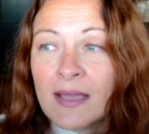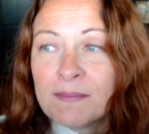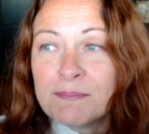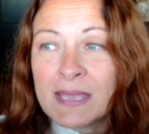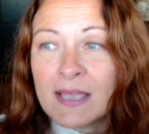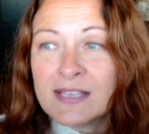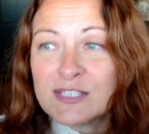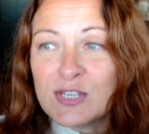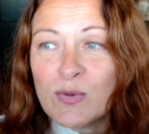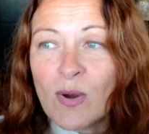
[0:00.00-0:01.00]

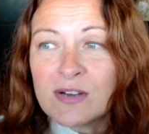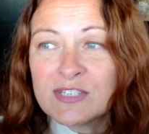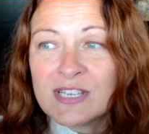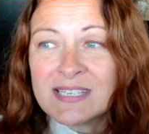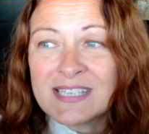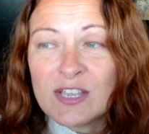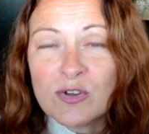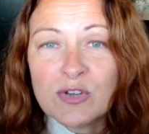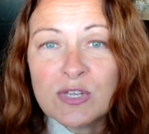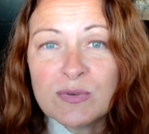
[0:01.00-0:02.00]
because
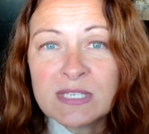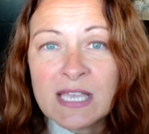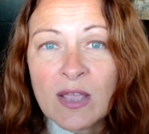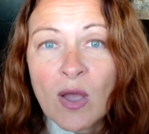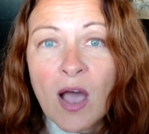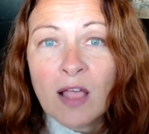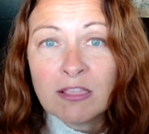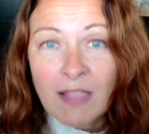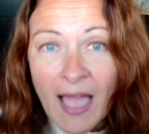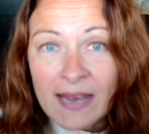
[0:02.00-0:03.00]
you're using a
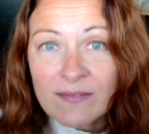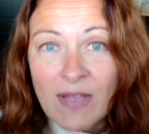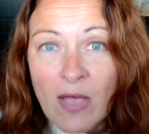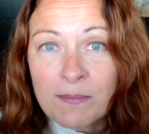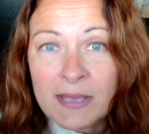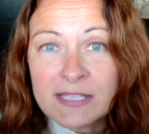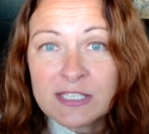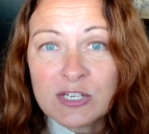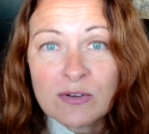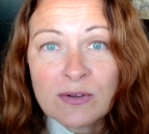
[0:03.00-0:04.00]
lot of
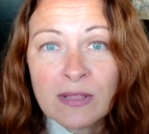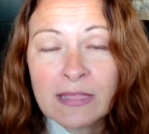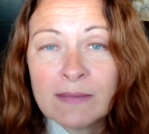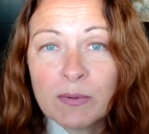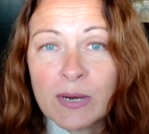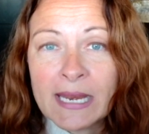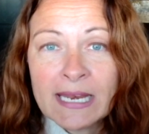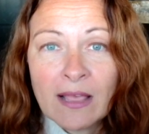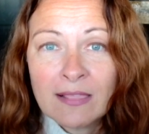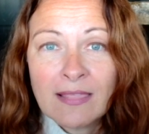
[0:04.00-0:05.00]
almonds, you're
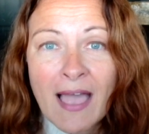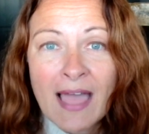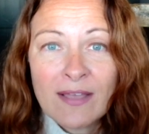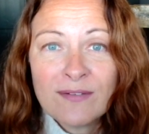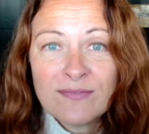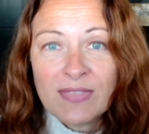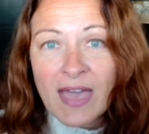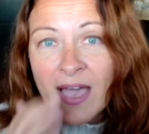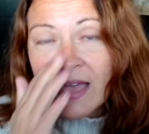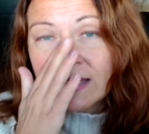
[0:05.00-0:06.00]
liberating a lot of
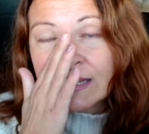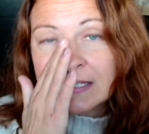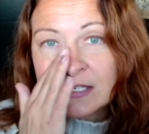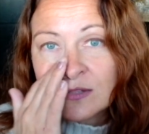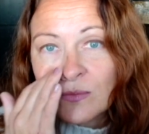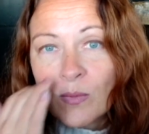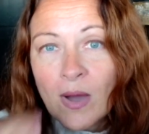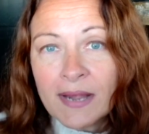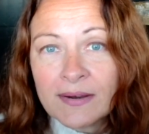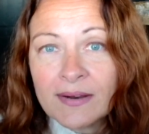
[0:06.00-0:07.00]
that into the
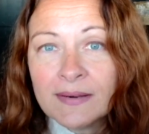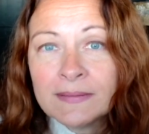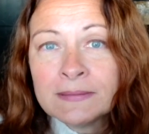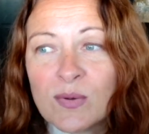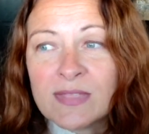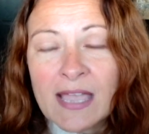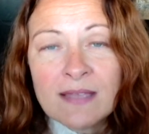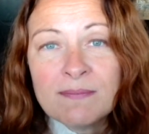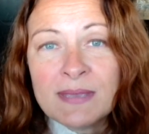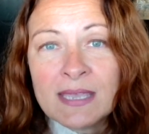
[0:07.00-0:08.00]
water. That
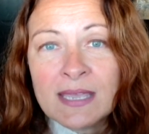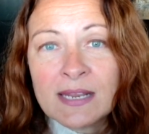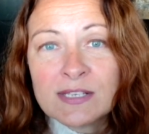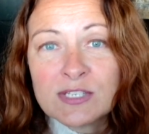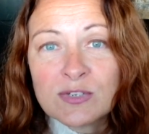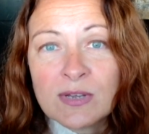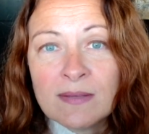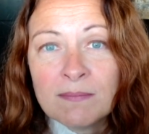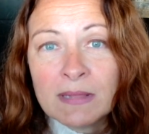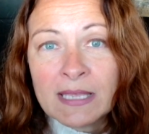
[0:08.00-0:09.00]
can be an
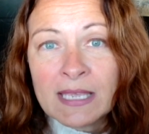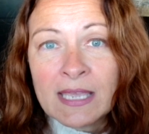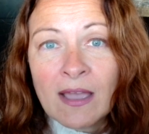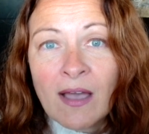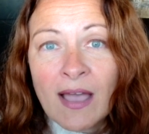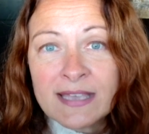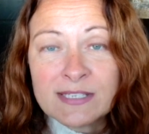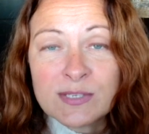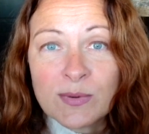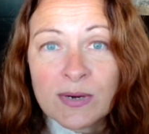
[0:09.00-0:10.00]
extremely high
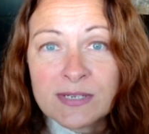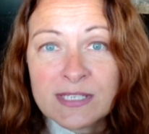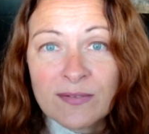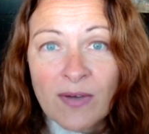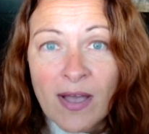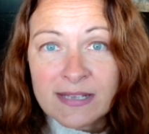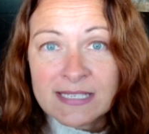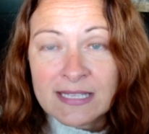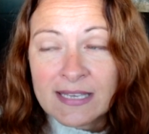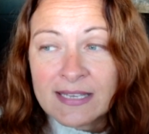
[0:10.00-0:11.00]
source of
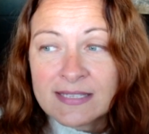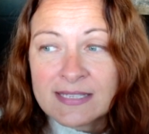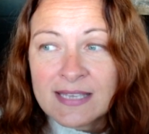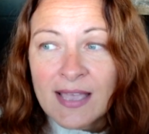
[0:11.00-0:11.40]
oxalates.